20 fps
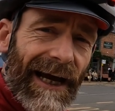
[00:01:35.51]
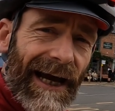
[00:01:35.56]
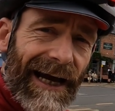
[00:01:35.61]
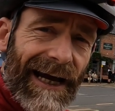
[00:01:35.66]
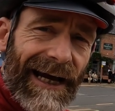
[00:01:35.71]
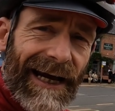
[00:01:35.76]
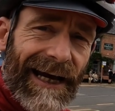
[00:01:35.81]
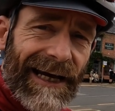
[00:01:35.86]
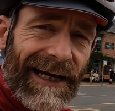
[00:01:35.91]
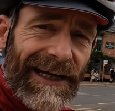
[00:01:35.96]

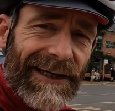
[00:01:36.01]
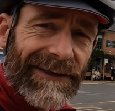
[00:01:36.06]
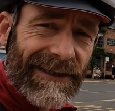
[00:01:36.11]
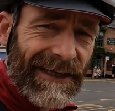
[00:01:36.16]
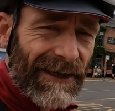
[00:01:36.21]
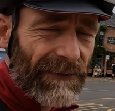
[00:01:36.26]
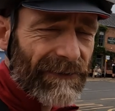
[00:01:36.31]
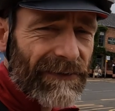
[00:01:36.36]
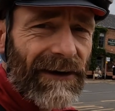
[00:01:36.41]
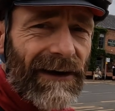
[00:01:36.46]
And,
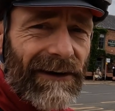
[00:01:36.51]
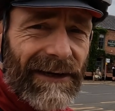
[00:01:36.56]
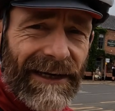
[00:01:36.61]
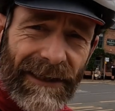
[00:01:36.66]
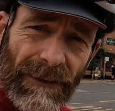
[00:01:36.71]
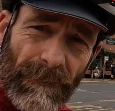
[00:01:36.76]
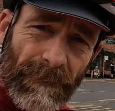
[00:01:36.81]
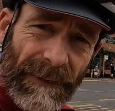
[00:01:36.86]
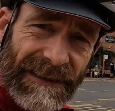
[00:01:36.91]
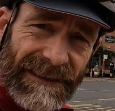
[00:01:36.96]
you know, there are
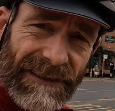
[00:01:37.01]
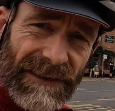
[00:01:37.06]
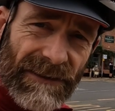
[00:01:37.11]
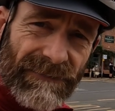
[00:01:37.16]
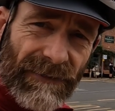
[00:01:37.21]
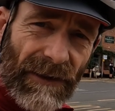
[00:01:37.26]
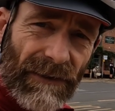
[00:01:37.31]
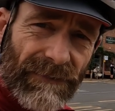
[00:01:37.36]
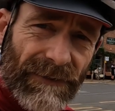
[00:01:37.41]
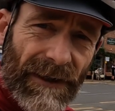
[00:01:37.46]
little bits
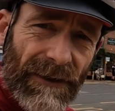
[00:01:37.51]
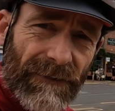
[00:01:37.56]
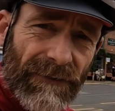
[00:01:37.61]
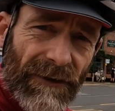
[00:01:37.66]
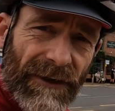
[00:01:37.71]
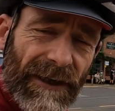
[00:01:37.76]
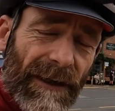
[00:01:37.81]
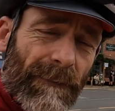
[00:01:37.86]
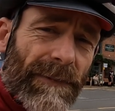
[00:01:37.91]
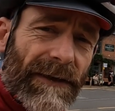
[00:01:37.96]
of off-road
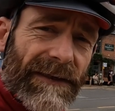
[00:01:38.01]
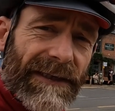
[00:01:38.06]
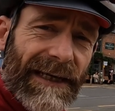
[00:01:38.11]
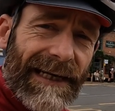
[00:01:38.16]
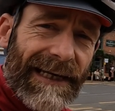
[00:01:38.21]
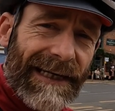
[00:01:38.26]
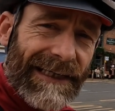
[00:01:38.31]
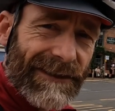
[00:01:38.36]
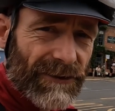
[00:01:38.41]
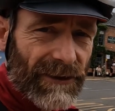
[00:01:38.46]
on it, but
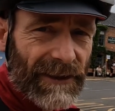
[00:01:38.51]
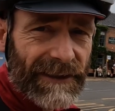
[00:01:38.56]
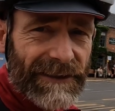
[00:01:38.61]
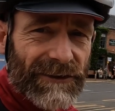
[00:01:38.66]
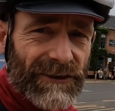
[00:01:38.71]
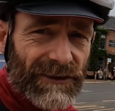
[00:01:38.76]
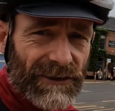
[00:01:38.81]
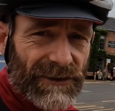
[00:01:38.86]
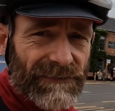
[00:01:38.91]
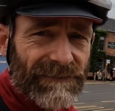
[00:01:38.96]
they're
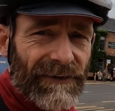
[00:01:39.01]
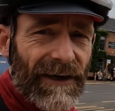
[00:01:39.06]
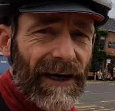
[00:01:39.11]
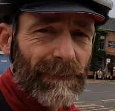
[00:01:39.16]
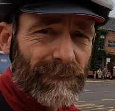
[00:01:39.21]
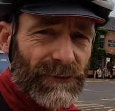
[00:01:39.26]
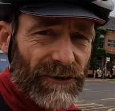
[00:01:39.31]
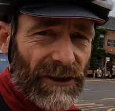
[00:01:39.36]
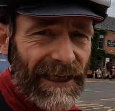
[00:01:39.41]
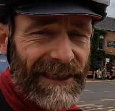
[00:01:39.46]
literally just
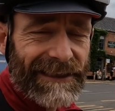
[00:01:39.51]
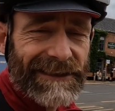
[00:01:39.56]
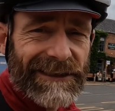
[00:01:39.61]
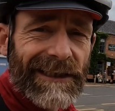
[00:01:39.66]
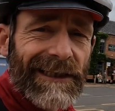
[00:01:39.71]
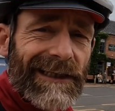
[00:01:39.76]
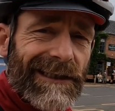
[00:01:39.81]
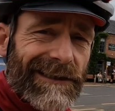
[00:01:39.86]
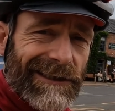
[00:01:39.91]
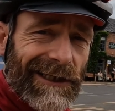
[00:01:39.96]
farm
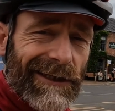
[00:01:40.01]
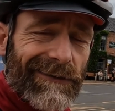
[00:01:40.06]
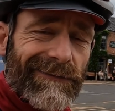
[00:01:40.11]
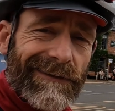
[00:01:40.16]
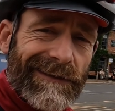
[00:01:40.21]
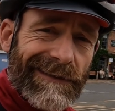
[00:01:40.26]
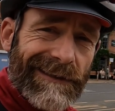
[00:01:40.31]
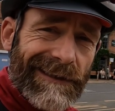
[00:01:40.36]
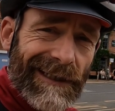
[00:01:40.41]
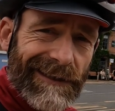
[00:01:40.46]
tracks. So
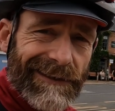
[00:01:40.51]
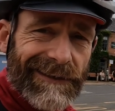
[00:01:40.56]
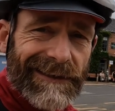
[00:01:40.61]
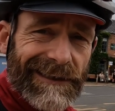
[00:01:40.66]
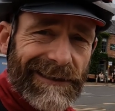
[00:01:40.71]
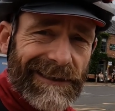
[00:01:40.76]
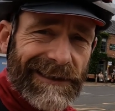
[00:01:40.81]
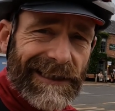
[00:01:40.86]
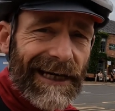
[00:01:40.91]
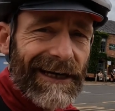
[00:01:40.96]

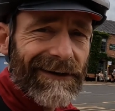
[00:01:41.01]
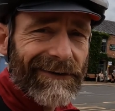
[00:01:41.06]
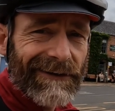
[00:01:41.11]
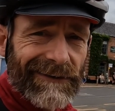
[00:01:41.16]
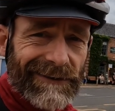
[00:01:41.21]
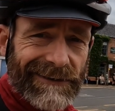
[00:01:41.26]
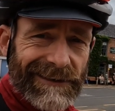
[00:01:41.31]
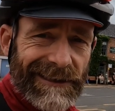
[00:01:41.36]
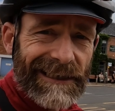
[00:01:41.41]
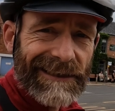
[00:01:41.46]
nothing scary
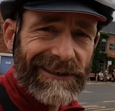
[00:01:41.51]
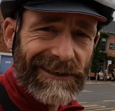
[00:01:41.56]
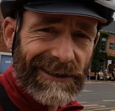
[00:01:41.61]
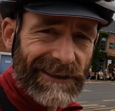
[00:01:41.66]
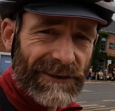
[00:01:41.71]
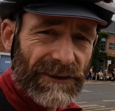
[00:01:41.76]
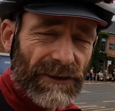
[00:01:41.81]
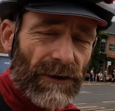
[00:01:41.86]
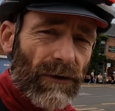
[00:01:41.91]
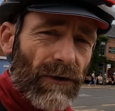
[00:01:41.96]
or
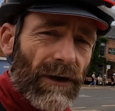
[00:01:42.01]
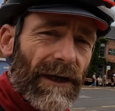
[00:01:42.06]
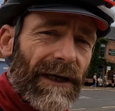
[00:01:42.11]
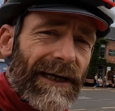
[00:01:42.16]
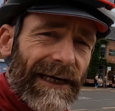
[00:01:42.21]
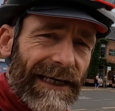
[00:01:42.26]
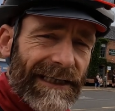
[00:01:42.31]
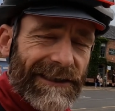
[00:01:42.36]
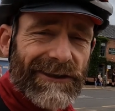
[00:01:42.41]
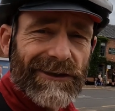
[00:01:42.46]
sketchy at all.
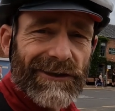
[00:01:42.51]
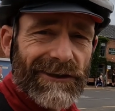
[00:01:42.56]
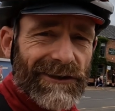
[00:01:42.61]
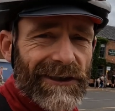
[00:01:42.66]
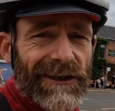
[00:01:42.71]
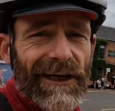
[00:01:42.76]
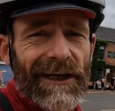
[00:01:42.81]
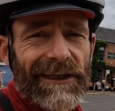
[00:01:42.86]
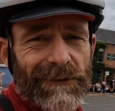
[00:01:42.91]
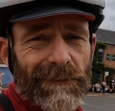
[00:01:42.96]
It's
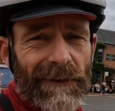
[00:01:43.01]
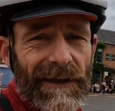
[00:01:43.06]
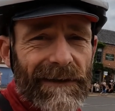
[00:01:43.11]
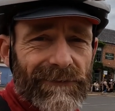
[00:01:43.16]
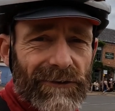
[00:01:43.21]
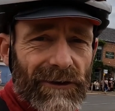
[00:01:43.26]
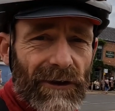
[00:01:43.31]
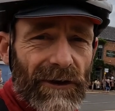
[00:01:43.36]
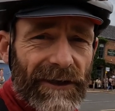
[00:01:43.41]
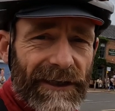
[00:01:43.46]
just a nice way
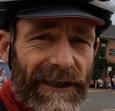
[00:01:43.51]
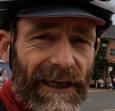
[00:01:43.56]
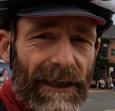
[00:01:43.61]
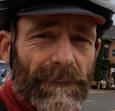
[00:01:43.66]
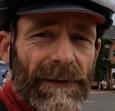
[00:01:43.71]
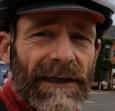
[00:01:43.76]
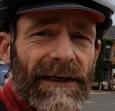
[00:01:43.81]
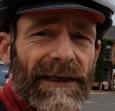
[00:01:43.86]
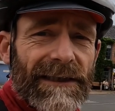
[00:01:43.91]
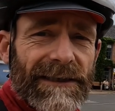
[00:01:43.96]
of joining
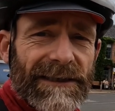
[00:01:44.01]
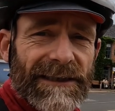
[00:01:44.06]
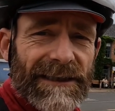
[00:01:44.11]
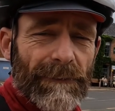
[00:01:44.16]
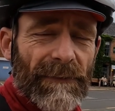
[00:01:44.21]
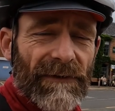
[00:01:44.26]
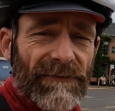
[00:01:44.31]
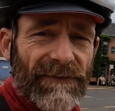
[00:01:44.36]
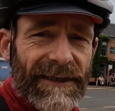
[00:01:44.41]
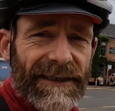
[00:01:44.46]
up
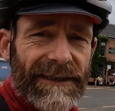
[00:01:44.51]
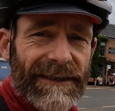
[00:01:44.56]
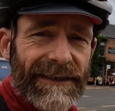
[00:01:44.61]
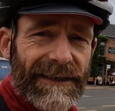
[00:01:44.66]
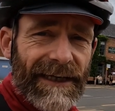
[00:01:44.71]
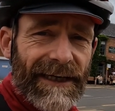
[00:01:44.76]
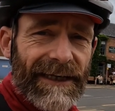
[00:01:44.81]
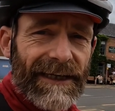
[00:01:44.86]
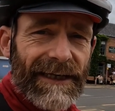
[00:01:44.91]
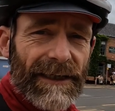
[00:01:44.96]
some of
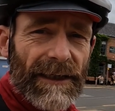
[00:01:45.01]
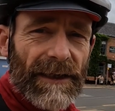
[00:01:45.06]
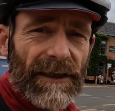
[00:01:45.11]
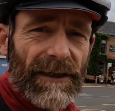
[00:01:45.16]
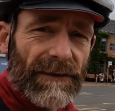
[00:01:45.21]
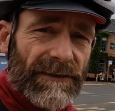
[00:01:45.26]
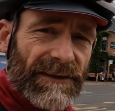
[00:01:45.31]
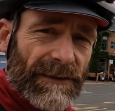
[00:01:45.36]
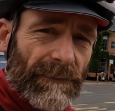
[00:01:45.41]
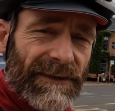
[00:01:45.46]

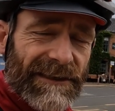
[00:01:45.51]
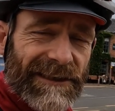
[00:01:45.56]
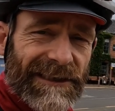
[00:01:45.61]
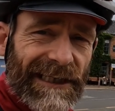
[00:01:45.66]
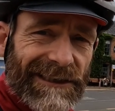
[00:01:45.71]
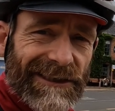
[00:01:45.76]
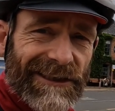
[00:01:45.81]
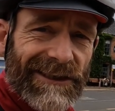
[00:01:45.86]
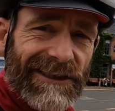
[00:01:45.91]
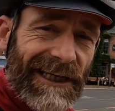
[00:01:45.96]
the
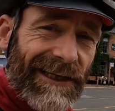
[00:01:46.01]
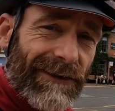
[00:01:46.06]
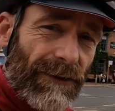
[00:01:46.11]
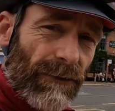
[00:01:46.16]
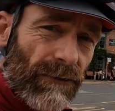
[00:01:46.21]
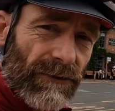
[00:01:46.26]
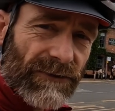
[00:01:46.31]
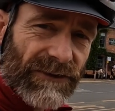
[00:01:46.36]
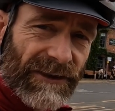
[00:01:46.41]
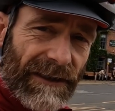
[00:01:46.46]
sections, and
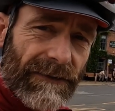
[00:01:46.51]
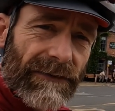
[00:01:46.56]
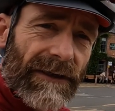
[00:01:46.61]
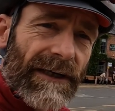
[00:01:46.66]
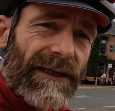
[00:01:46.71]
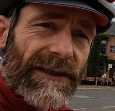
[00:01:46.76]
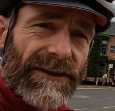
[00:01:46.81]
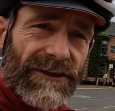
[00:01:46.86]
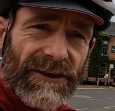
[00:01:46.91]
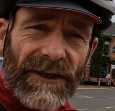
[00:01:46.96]
also
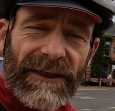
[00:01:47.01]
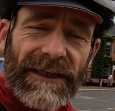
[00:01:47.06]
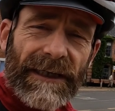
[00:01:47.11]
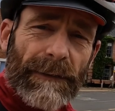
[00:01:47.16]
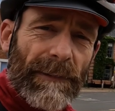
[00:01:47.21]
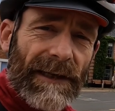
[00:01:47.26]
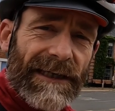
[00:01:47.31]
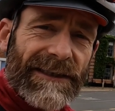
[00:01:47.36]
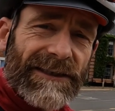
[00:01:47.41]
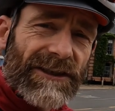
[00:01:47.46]
showing
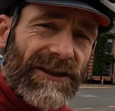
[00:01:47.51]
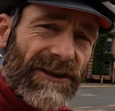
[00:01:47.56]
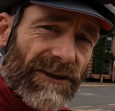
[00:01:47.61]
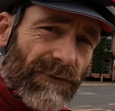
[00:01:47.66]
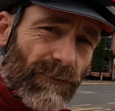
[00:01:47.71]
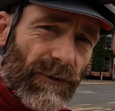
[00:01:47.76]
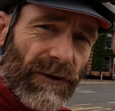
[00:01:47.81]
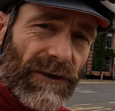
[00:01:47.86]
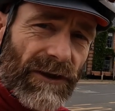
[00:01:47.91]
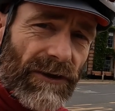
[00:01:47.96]
you places
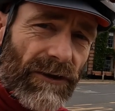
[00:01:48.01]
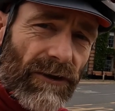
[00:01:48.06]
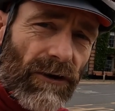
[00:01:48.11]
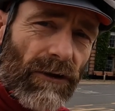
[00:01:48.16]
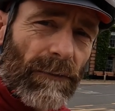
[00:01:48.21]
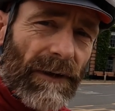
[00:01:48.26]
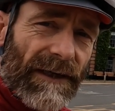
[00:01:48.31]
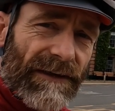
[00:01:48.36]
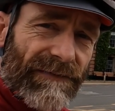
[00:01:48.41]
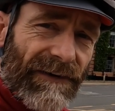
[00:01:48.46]
you wouldn't
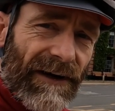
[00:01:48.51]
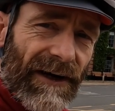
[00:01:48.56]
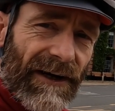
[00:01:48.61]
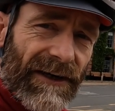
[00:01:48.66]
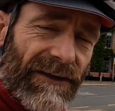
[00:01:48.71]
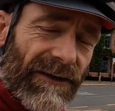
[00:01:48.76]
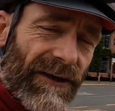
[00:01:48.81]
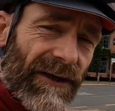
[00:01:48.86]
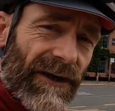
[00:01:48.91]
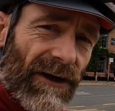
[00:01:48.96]
normally
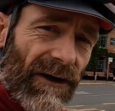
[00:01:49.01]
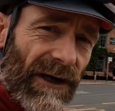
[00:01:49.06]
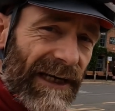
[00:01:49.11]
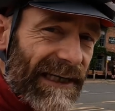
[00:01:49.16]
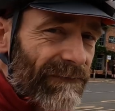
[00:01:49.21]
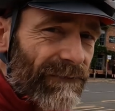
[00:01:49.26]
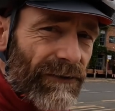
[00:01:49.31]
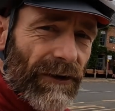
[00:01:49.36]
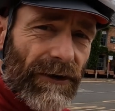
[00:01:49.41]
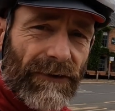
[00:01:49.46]
find,
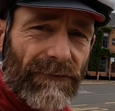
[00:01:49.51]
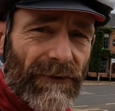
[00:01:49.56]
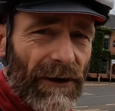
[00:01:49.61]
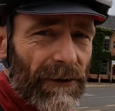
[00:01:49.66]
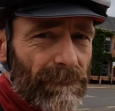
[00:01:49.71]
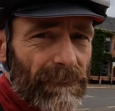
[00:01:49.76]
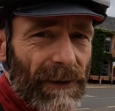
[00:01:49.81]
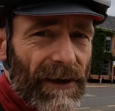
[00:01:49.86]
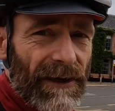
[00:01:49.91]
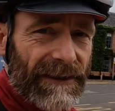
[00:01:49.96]
even on a
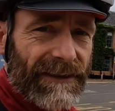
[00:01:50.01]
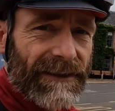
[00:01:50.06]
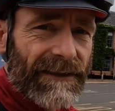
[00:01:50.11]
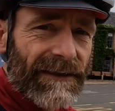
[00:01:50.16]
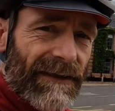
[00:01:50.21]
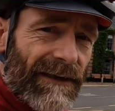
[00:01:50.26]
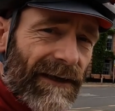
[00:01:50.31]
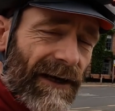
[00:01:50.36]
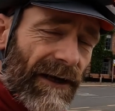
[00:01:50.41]
road bike.